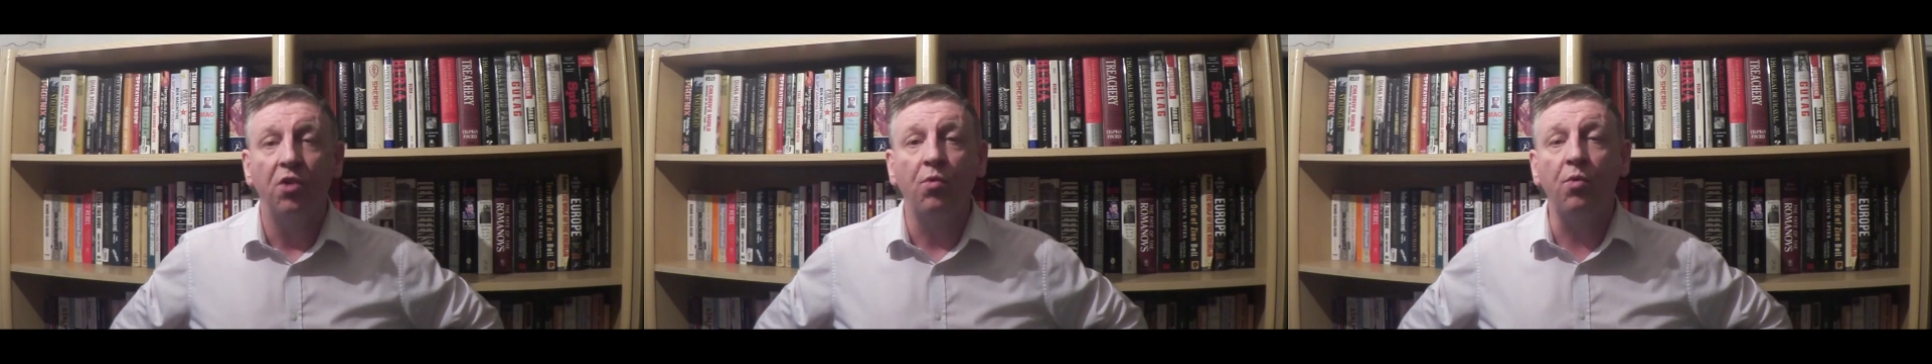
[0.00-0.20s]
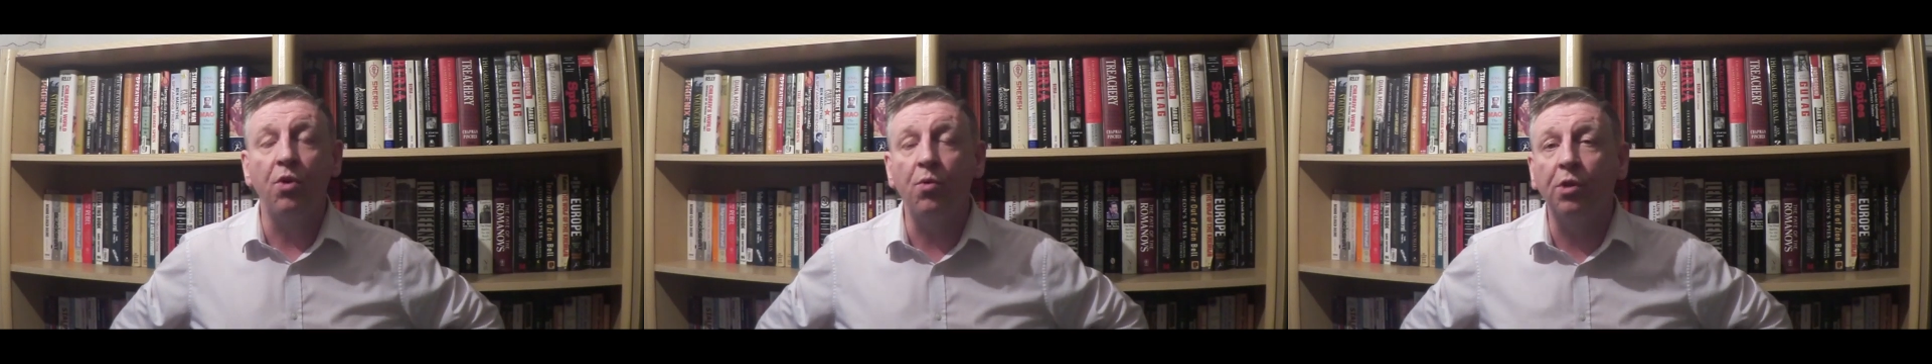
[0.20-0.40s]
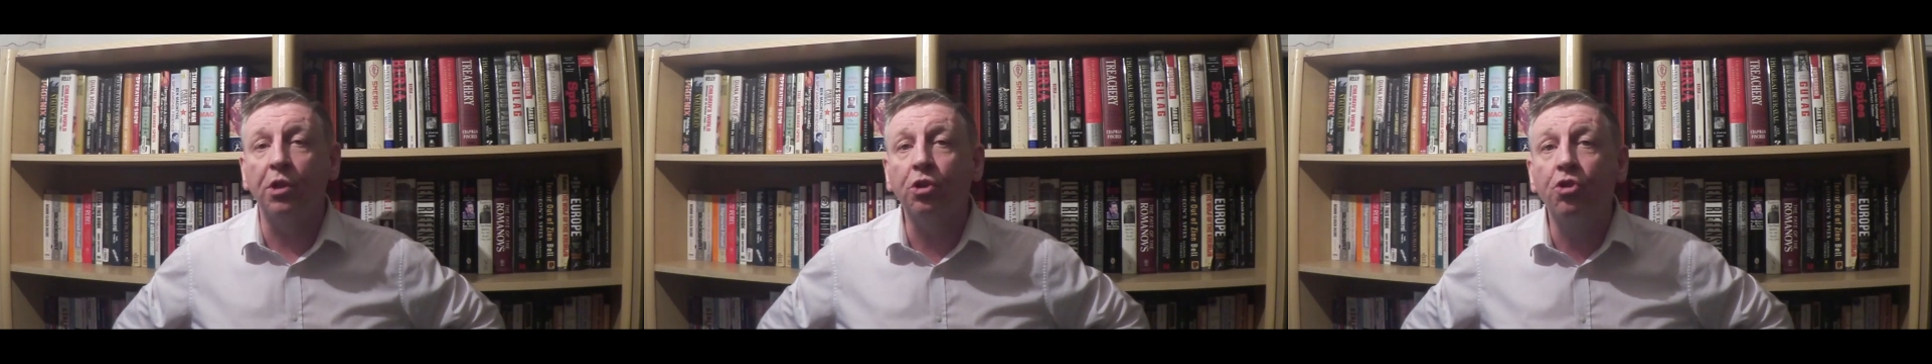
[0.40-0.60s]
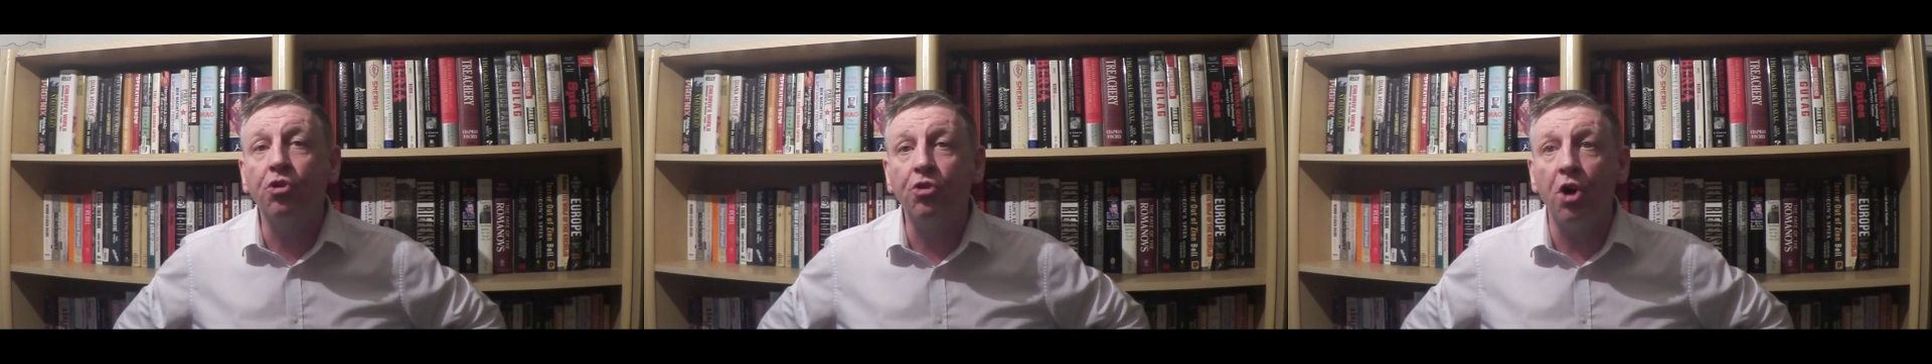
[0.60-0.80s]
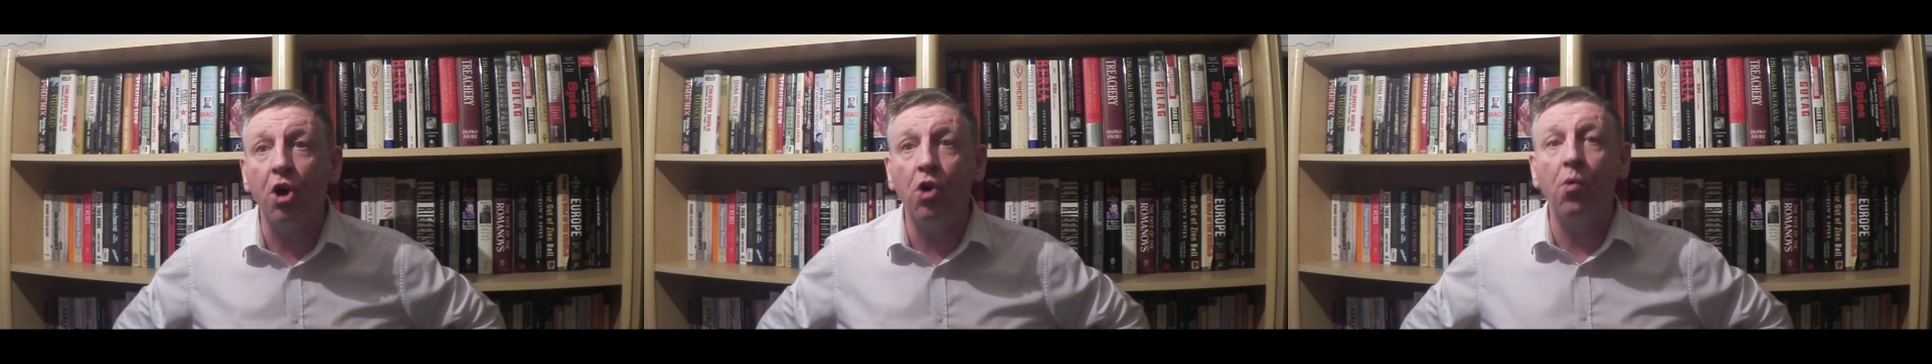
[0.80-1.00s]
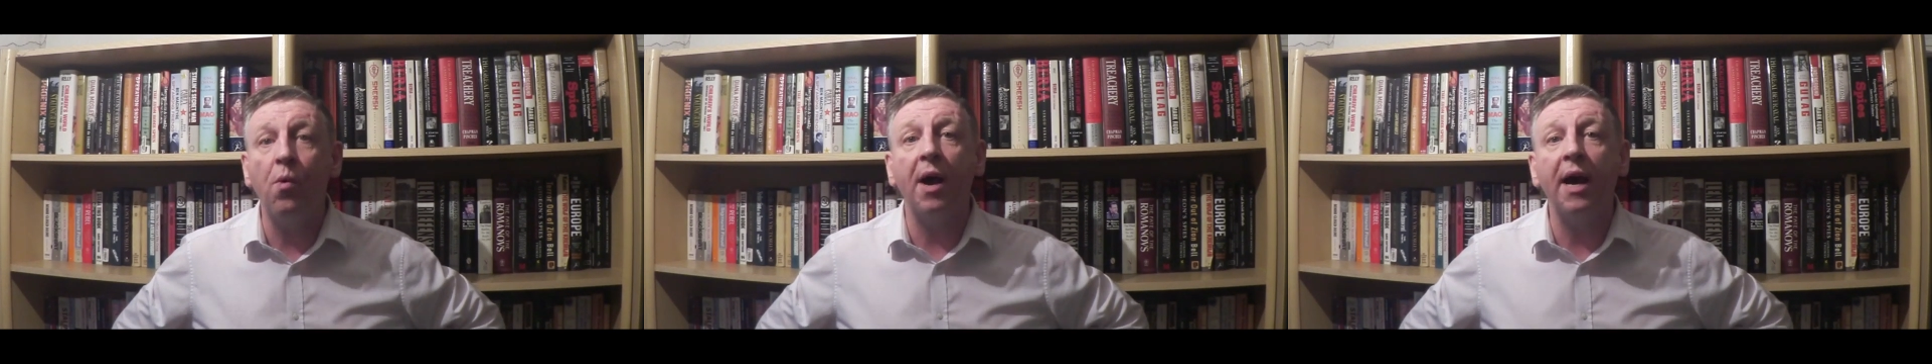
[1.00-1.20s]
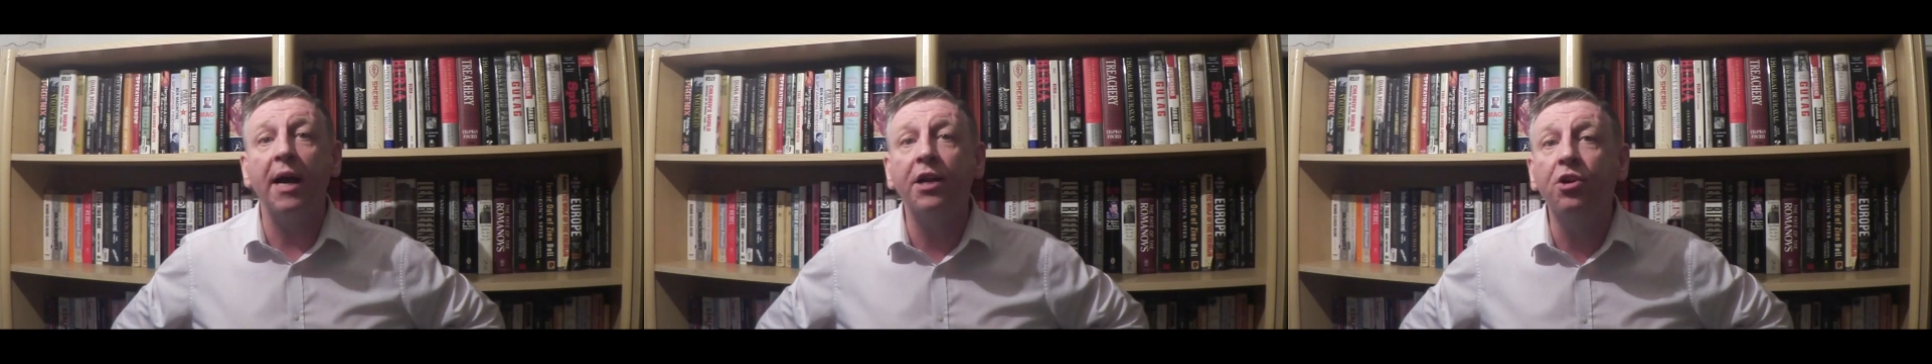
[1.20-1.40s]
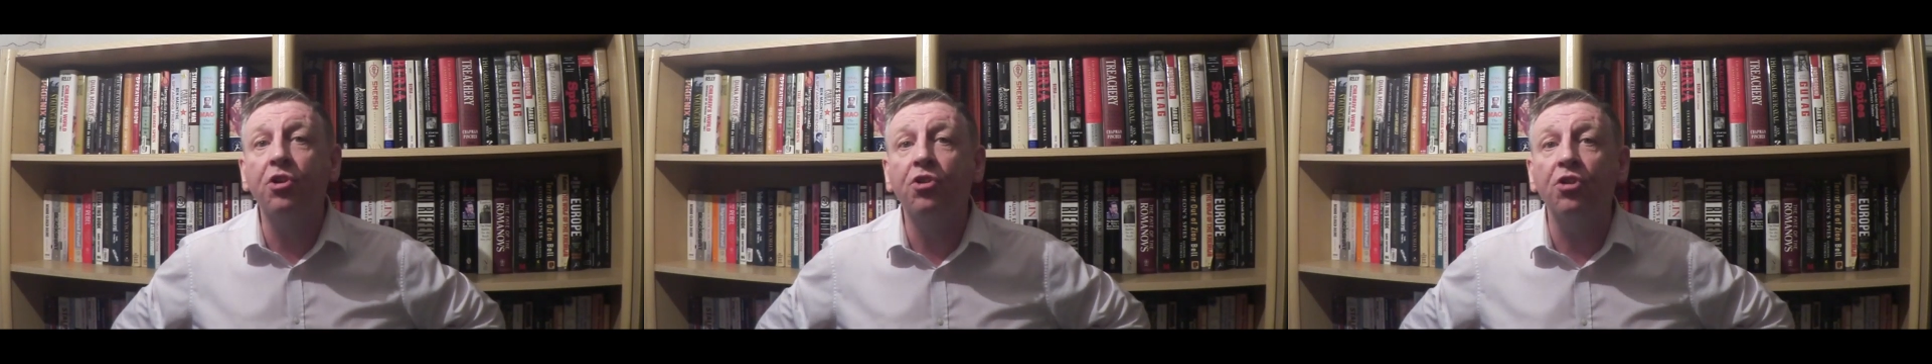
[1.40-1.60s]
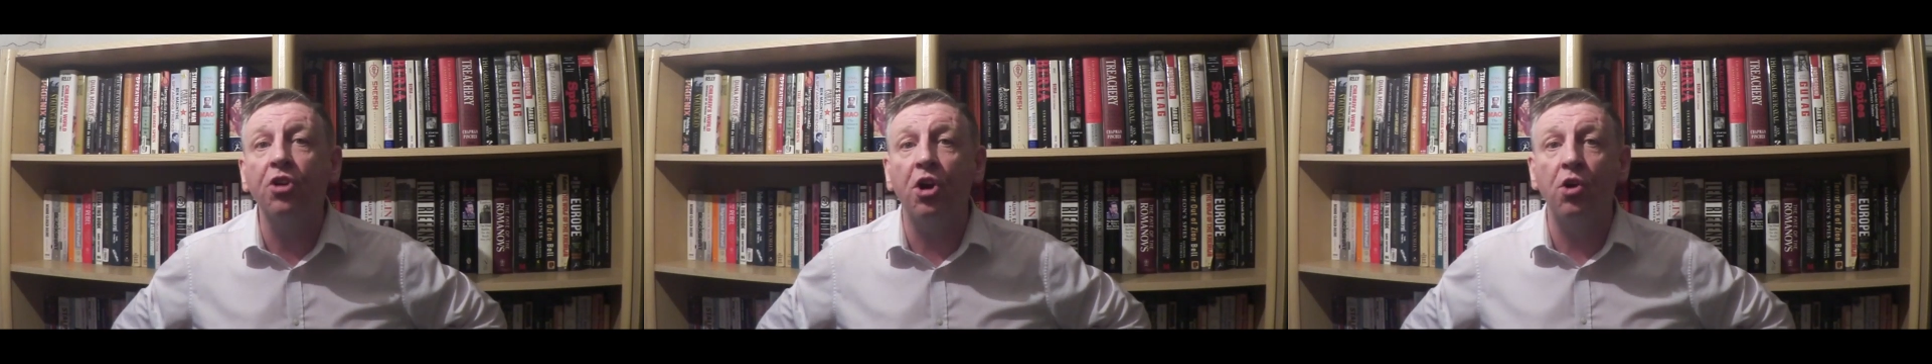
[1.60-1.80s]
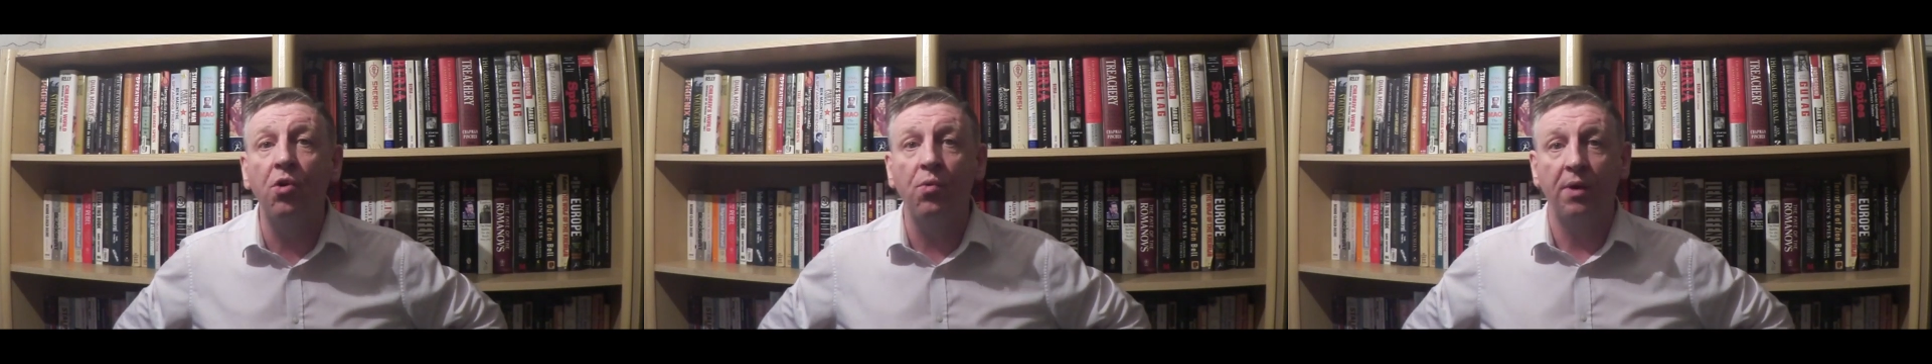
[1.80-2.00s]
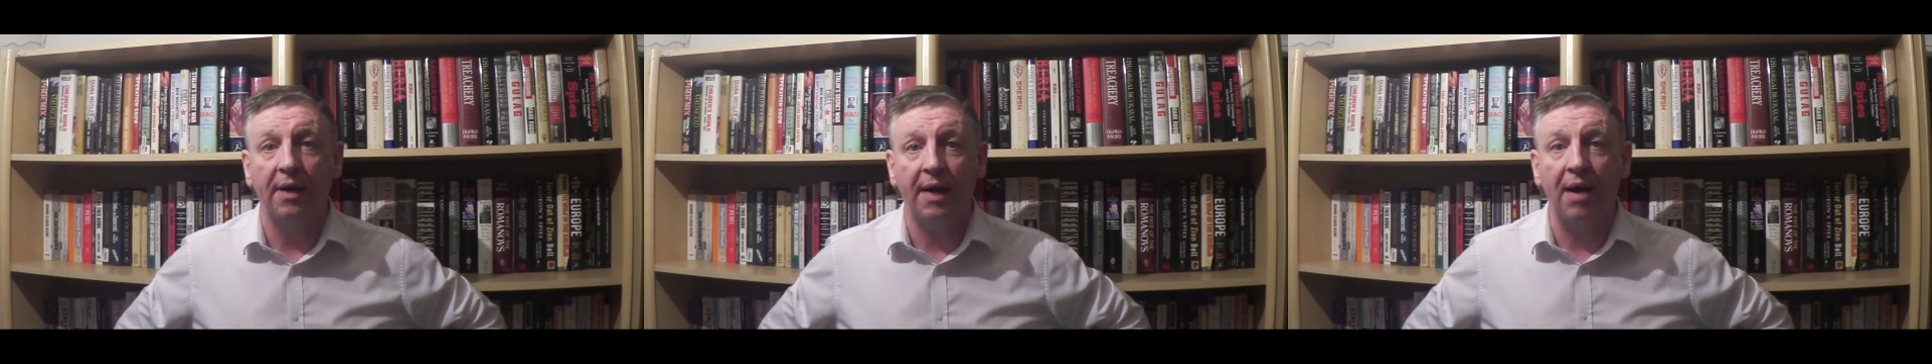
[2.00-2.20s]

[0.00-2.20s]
we will grow and grow